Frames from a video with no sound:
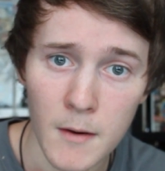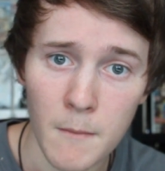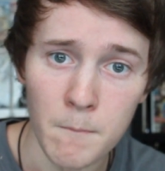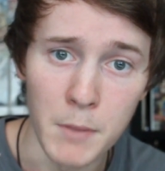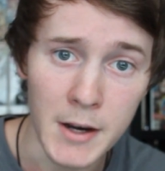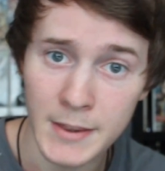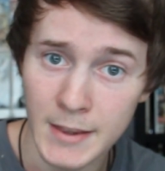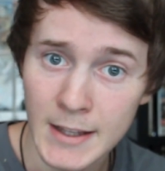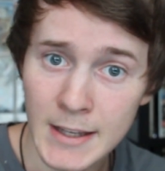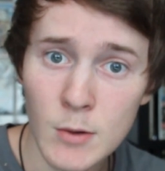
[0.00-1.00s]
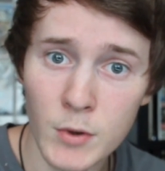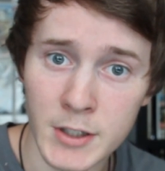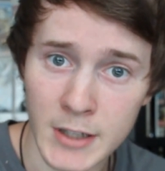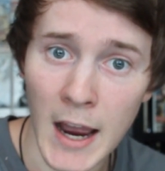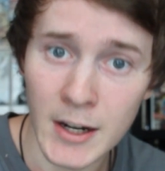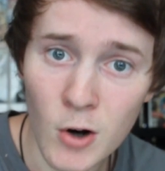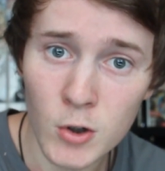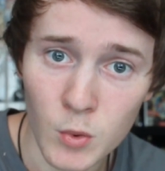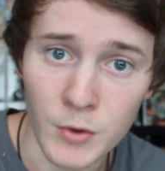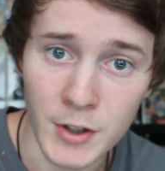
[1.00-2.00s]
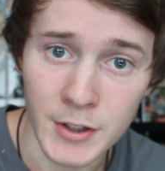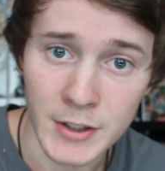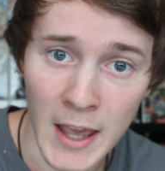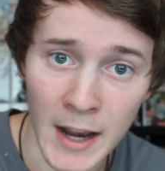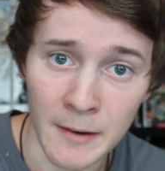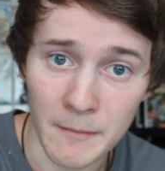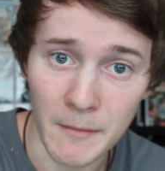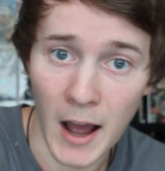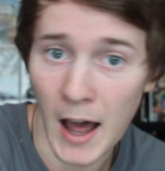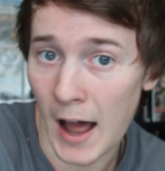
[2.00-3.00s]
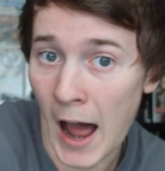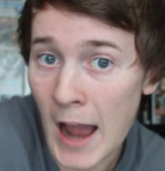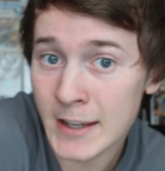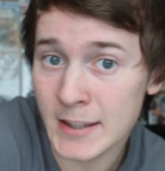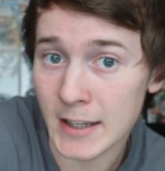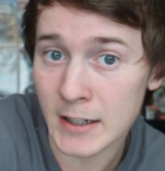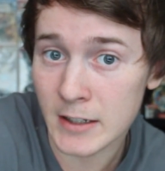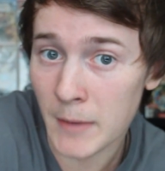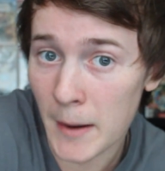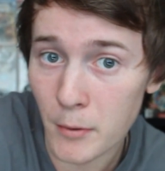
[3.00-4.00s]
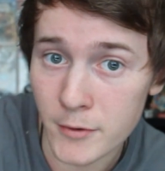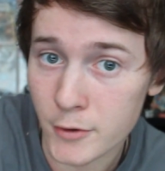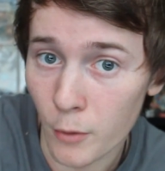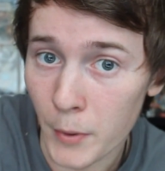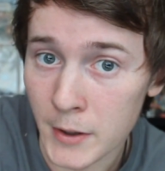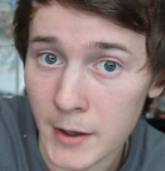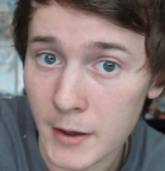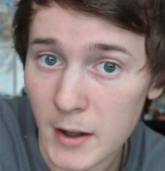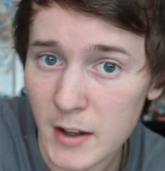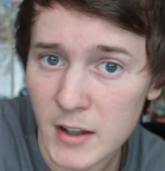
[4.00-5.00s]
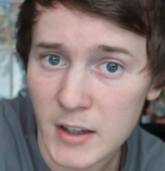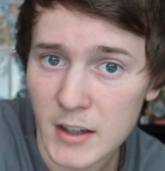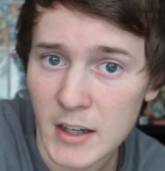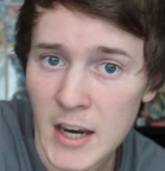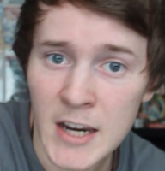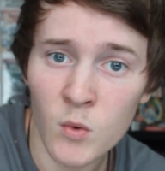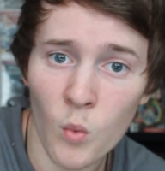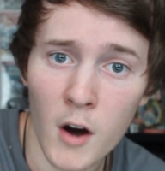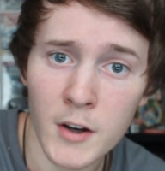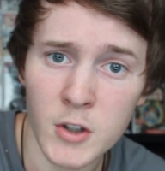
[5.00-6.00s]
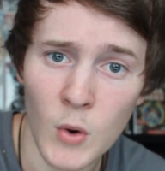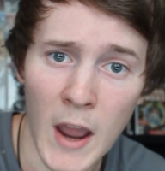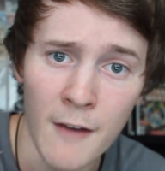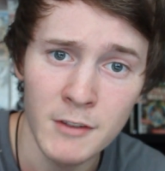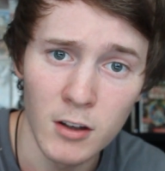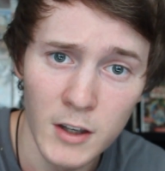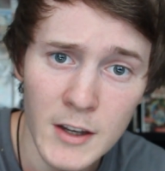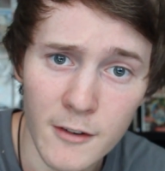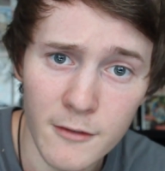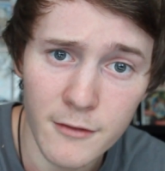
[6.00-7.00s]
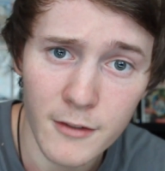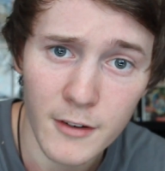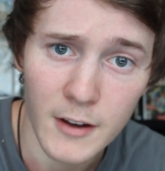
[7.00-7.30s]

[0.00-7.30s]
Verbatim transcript: but he was diagnosed with this. And I think, in my personal opinion, he didn't want to have to live